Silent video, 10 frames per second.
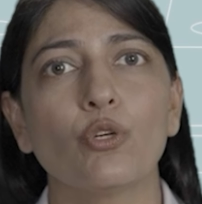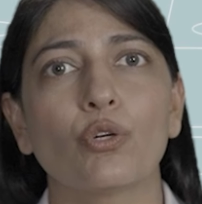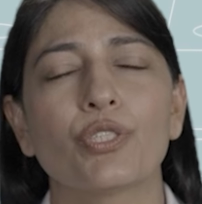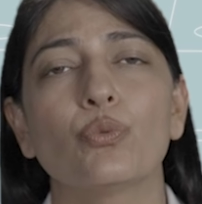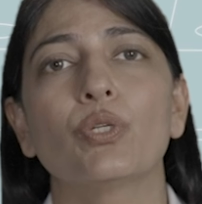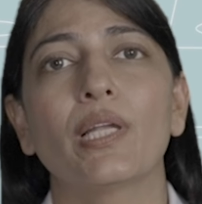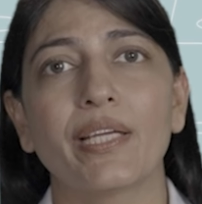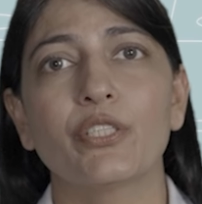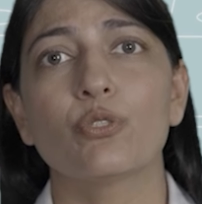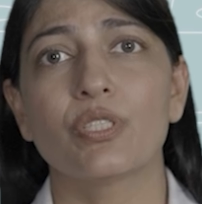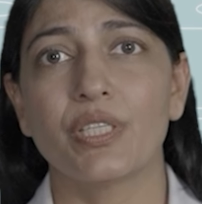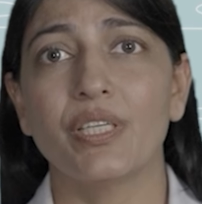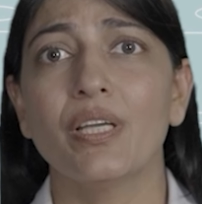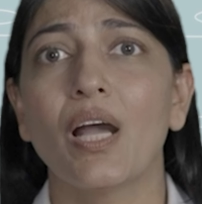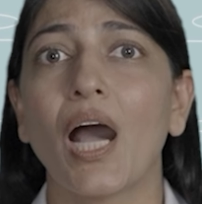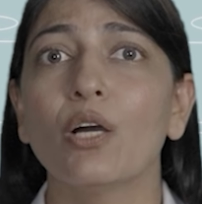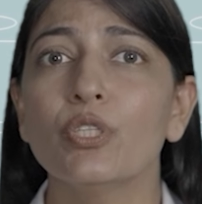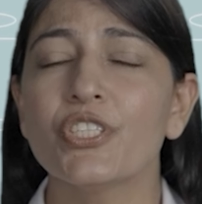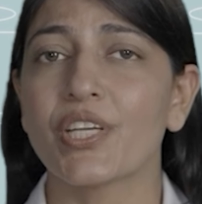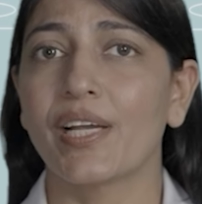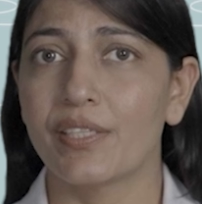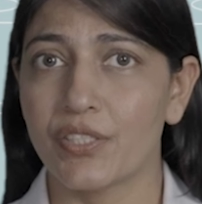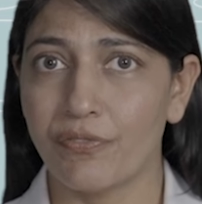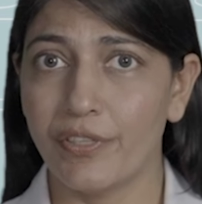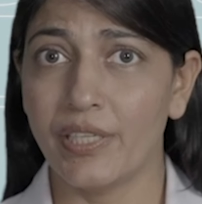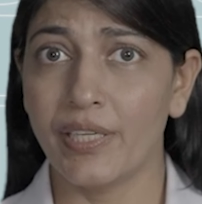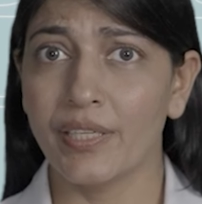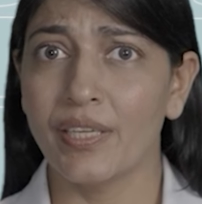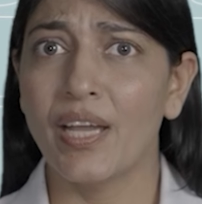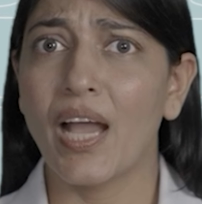doctor would like to see how the child is feeling